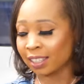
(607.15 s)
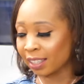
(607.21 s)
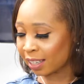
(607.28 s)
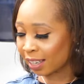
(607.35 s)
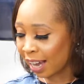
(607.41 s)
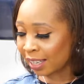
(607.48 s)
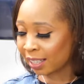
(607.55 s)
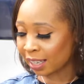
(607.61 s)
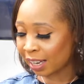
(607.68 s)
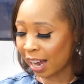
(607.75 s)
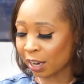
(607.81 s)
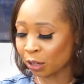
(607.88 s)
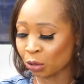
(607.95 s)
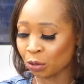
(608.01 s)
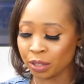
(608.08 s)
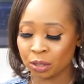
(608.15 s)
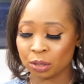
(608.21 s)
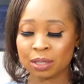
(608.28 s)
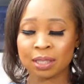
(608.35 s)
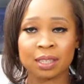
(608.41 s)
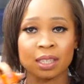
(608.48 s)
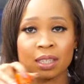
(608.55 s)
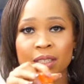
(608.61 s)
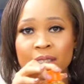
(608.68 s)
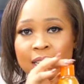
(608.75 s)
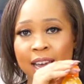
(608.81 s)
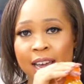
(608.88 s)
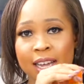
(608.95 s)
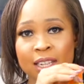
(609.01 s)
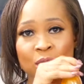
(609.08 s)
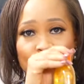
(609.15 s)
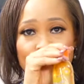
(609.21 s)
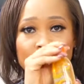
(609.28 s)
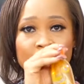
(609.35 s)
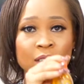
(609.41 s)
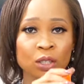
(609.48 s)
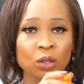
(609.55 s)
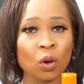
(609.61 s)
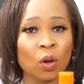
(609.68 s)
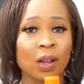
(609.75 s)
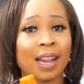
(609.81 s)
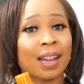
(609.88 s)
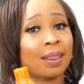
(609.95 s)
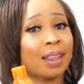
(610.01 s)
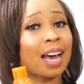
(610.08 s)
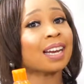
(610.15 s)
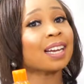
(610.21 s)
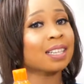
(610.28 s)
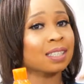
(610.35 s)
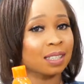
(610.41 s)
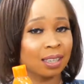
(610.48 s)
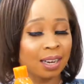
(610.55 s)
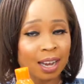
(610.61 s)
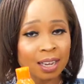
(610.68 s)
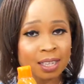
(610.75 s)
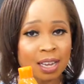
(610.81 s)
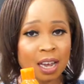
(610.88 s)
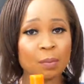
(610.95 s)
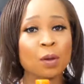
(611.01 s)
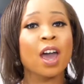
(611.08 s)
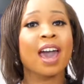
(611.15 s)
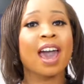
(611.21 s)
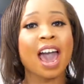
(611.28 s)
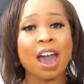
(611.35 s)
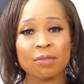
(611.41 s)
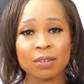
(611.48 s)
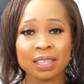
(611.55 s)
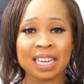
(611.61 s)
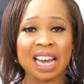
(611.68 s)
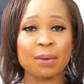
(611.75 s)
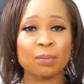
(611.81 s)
the next thing I do is to seal the ends with this oil, and that is the next step. Every time